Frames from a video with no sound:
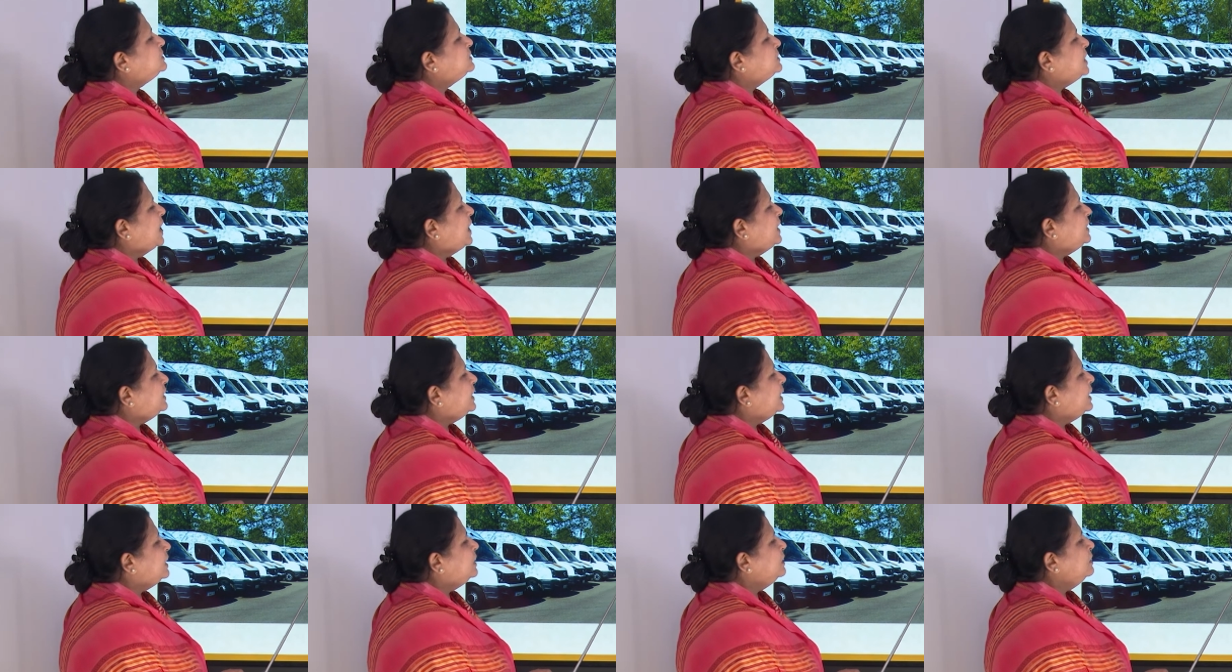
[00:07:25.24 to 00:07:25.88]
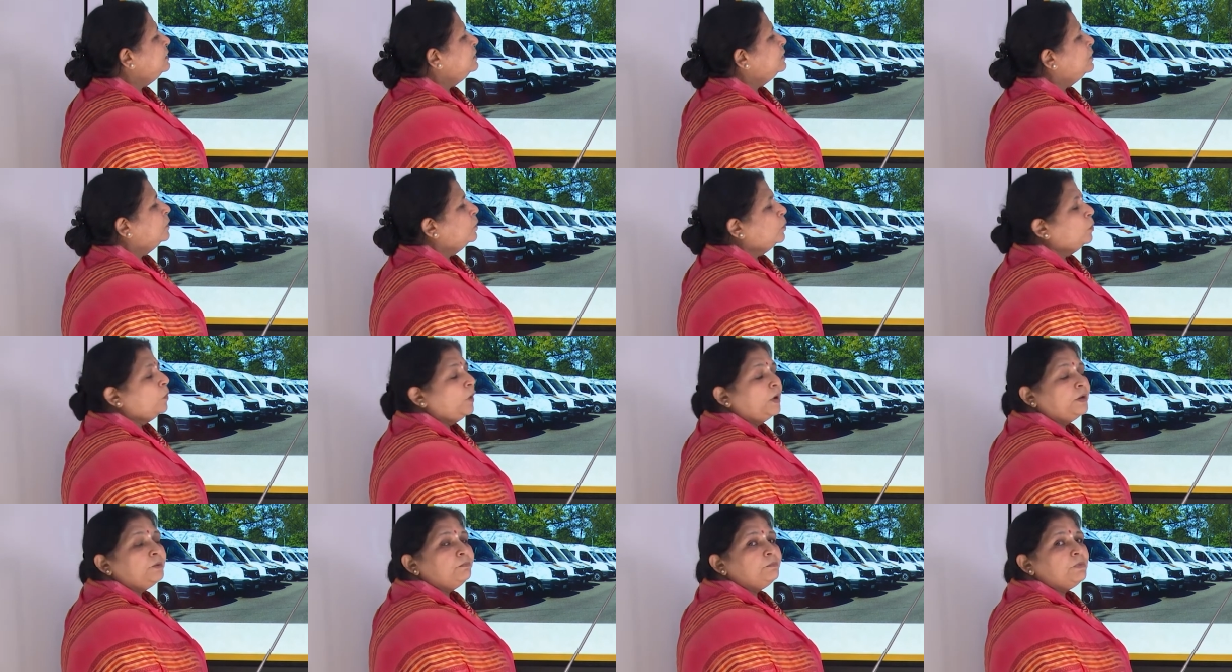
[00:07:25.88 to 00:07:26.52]
standing
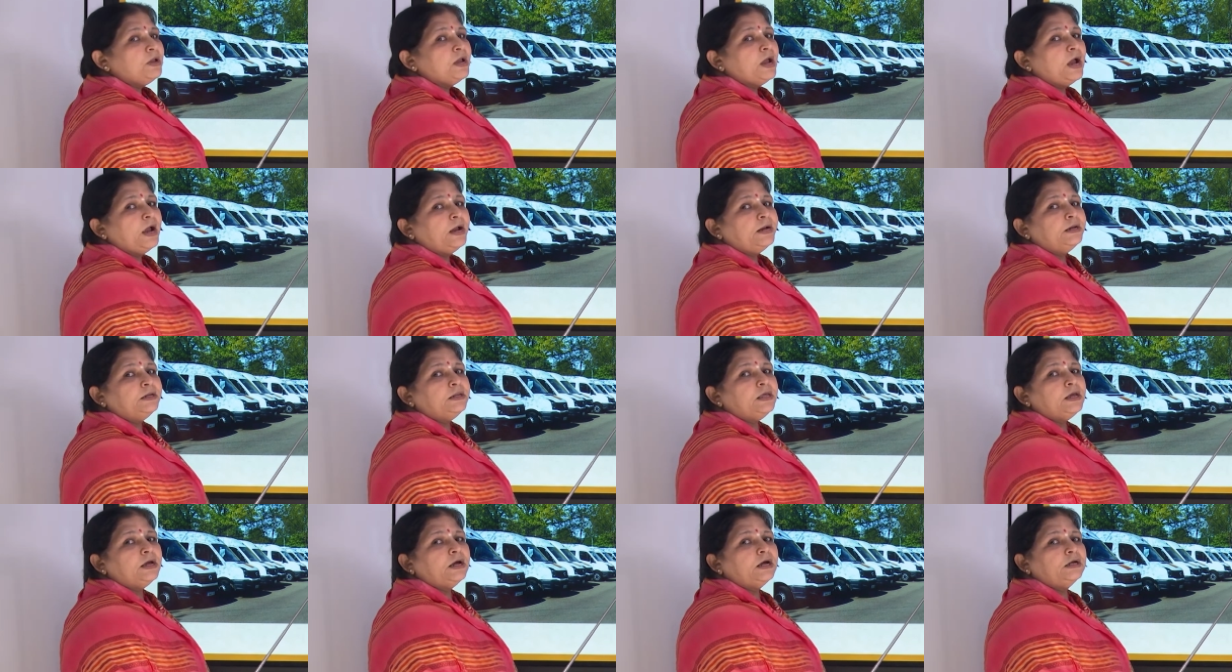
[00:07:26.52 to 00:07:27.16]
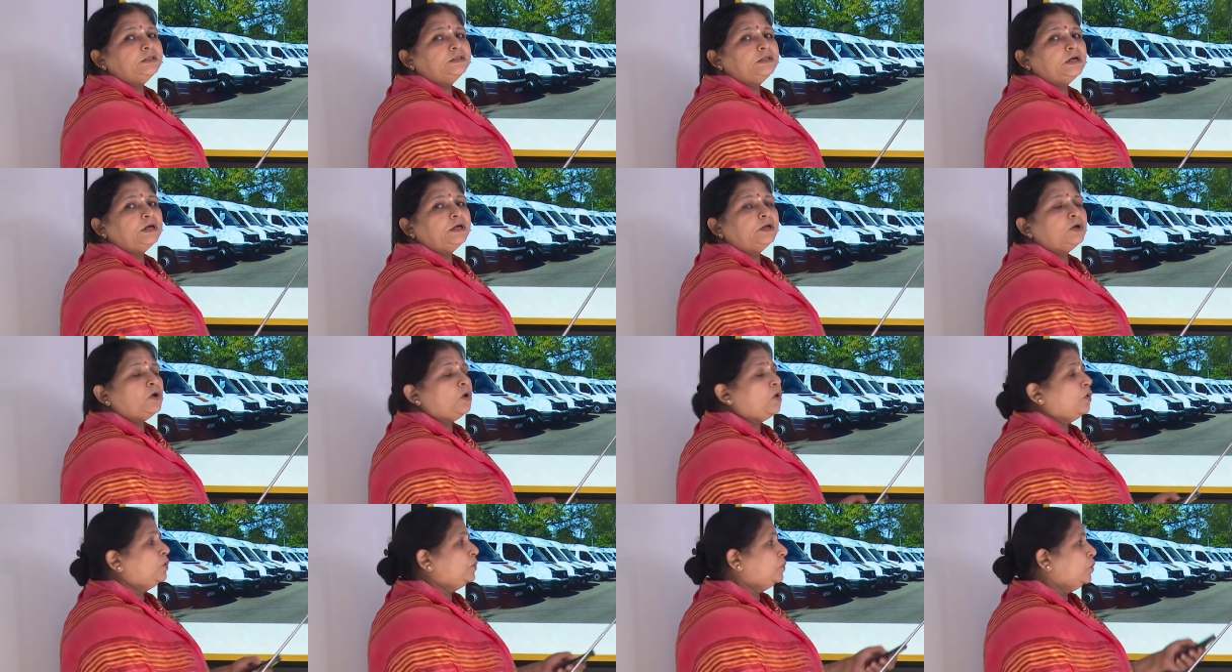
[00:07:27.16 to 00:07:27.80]
one behind the
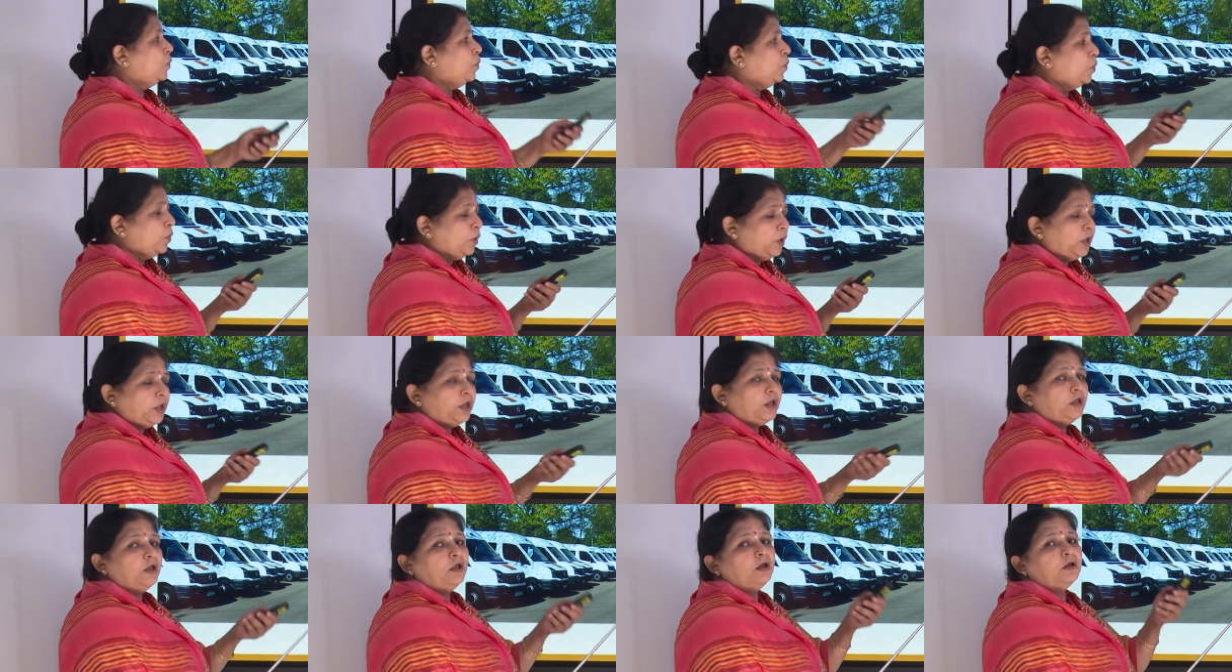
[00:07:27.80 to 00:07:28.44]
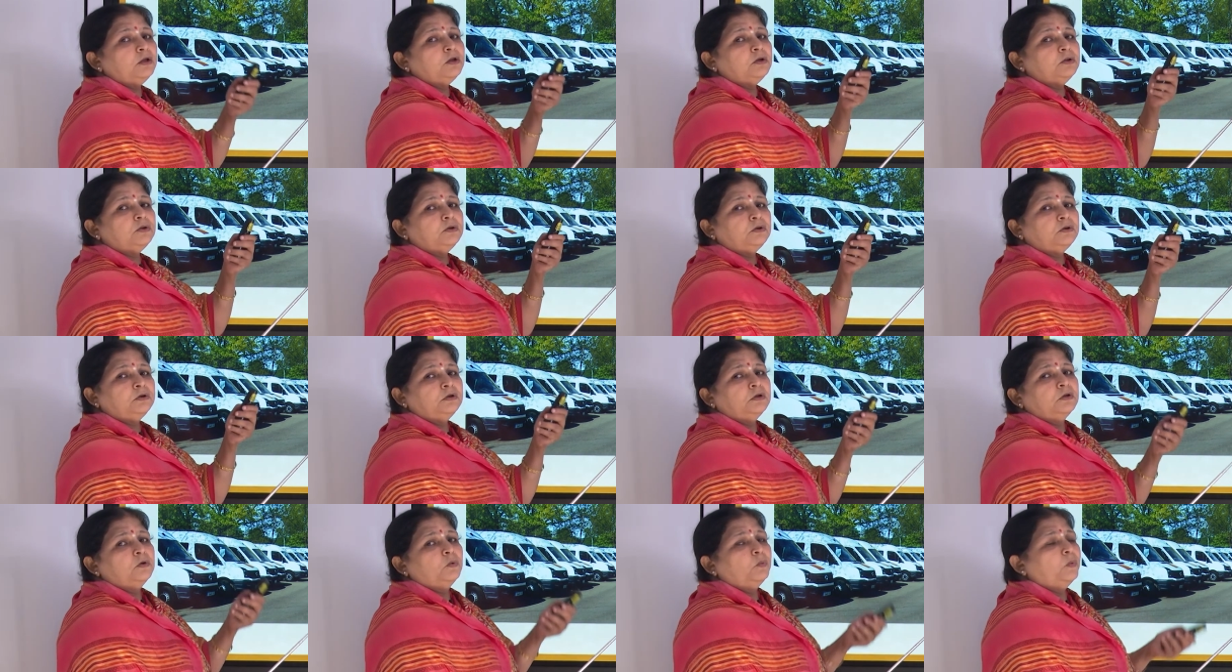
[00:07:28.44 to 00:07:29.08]
other or going, you know,
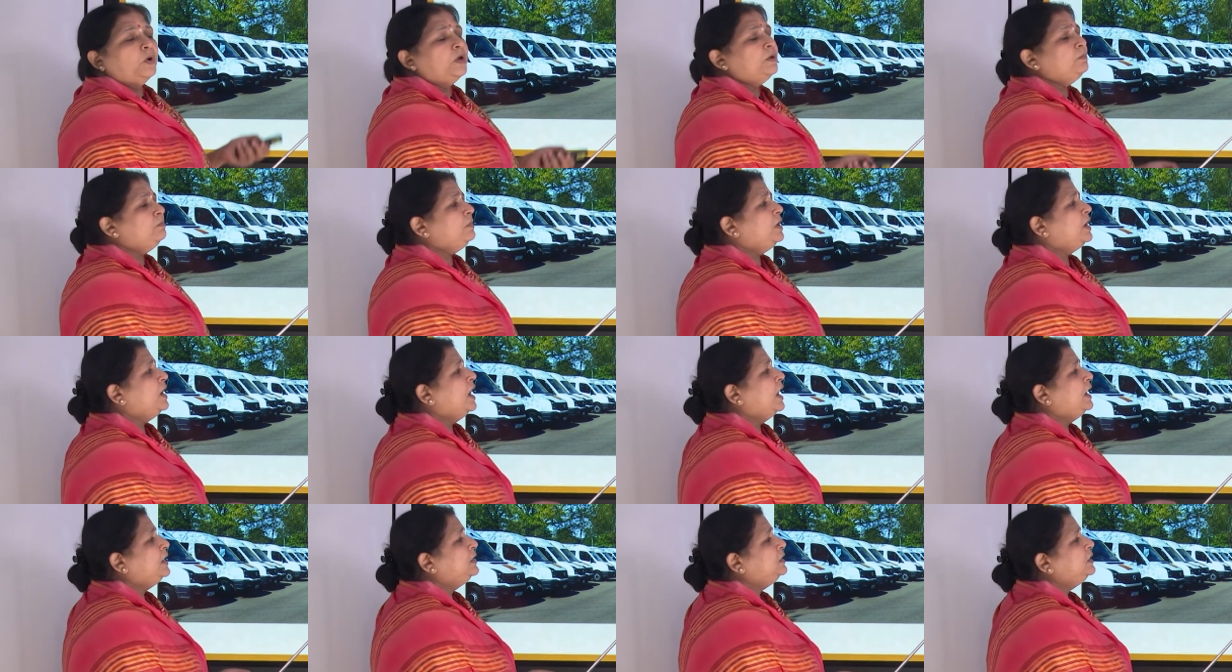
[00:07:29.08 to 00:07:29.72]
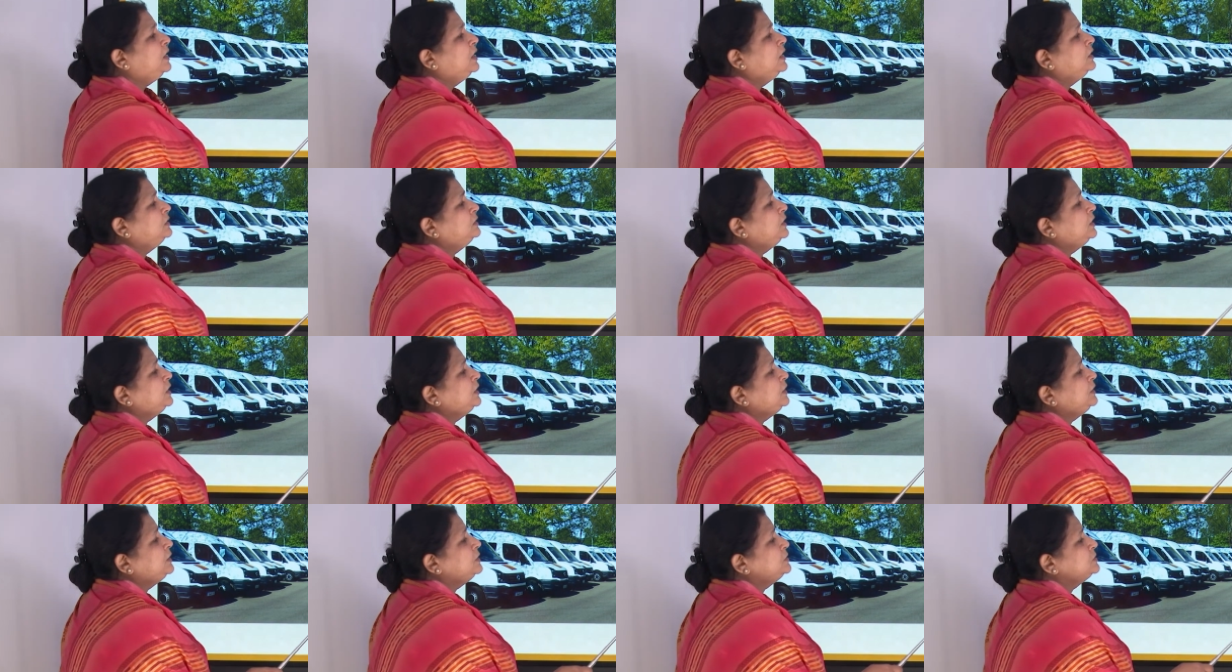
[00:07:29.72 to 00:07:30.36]
one behind the other.
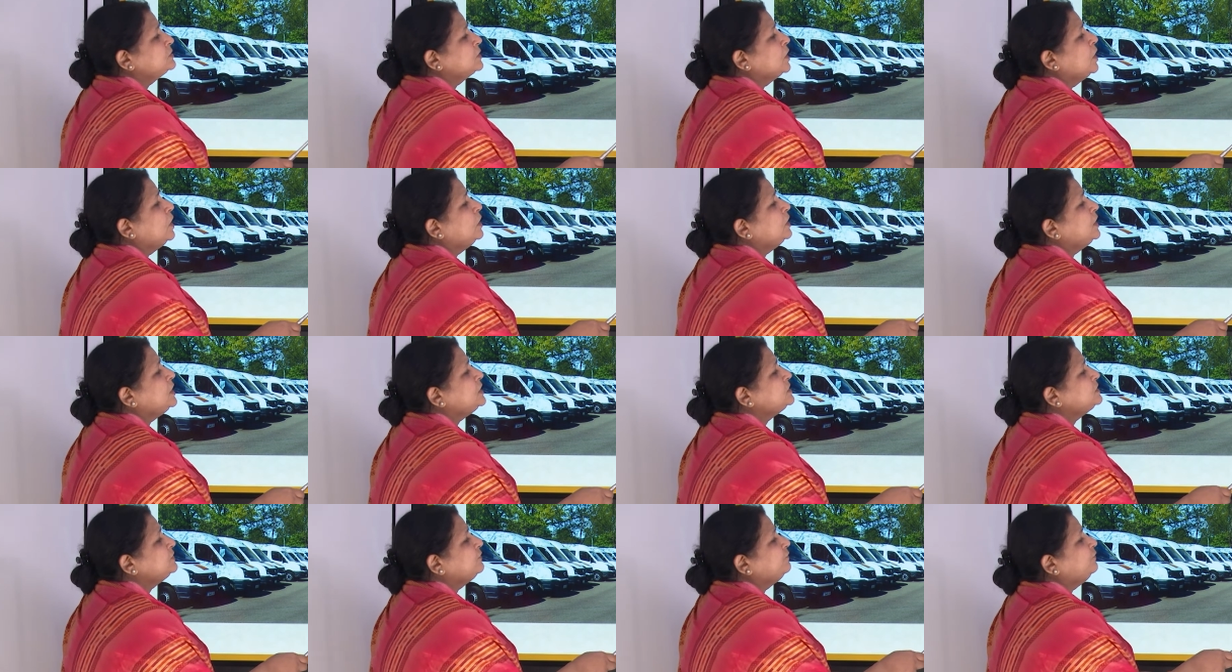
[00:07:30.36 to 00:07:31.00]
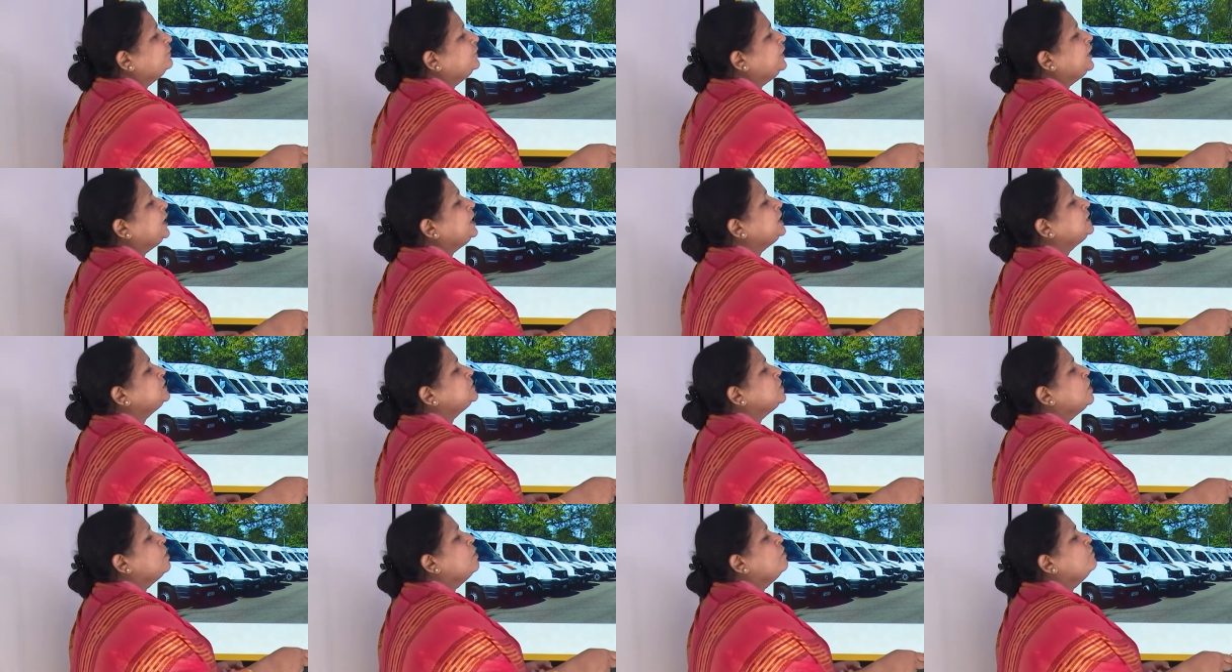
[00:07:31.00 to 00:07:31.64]
It is called as
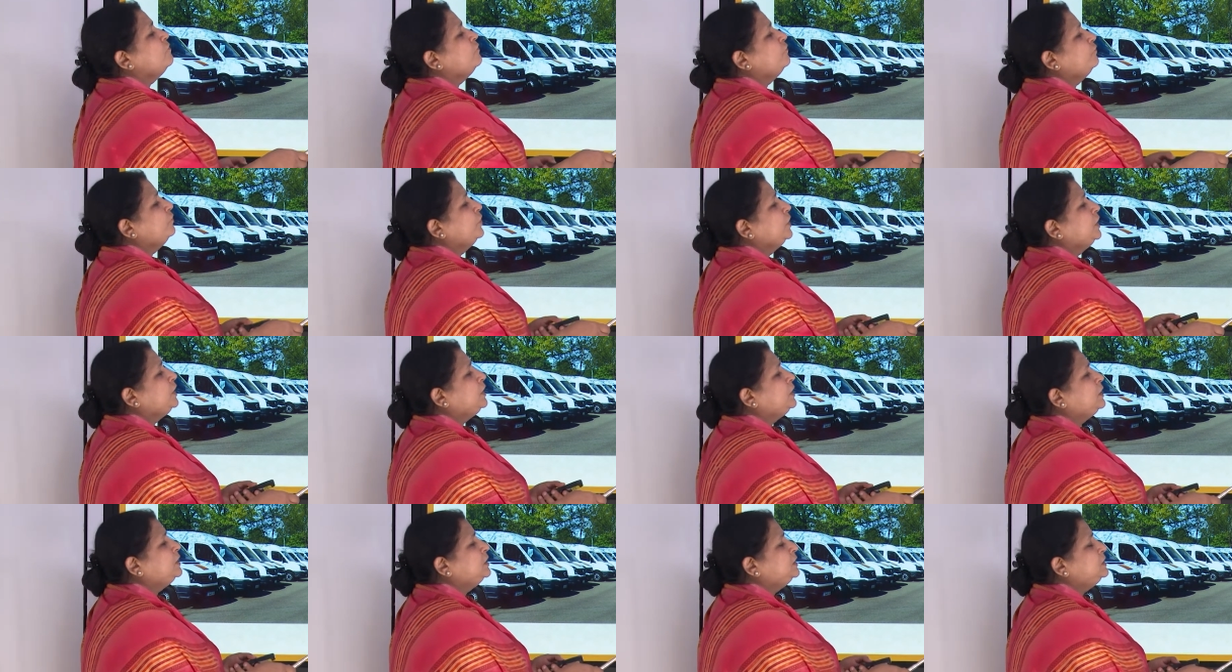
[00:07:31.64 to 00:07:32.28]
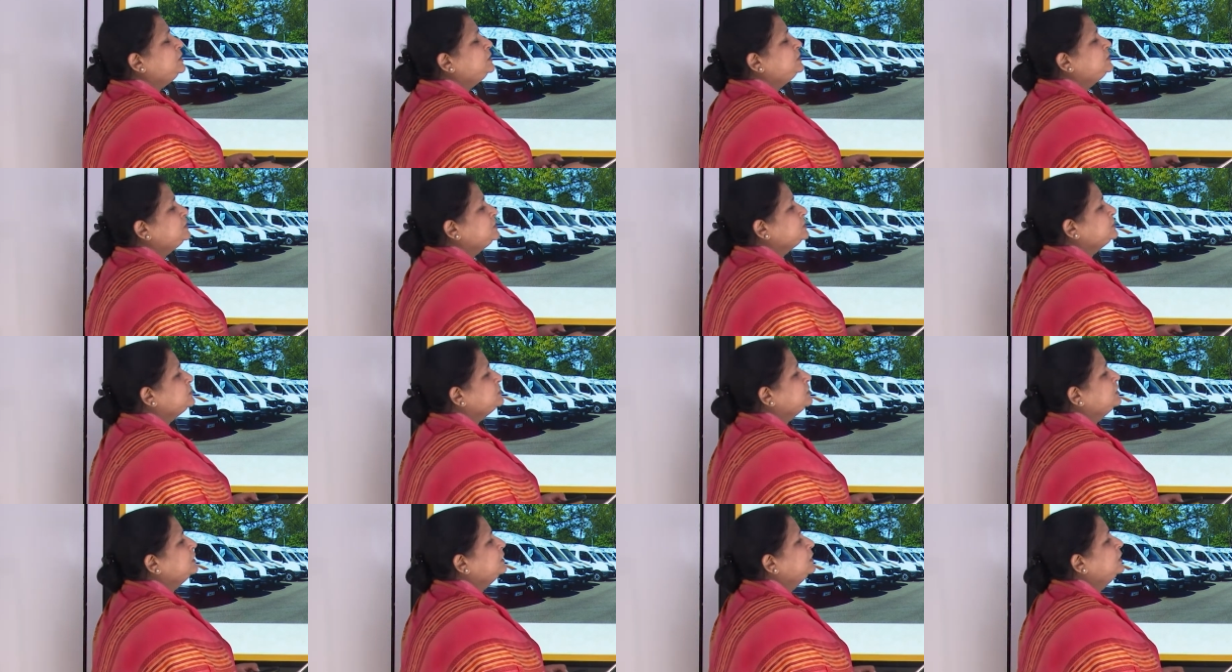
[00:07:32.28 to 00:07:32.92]
fleet of vehicles.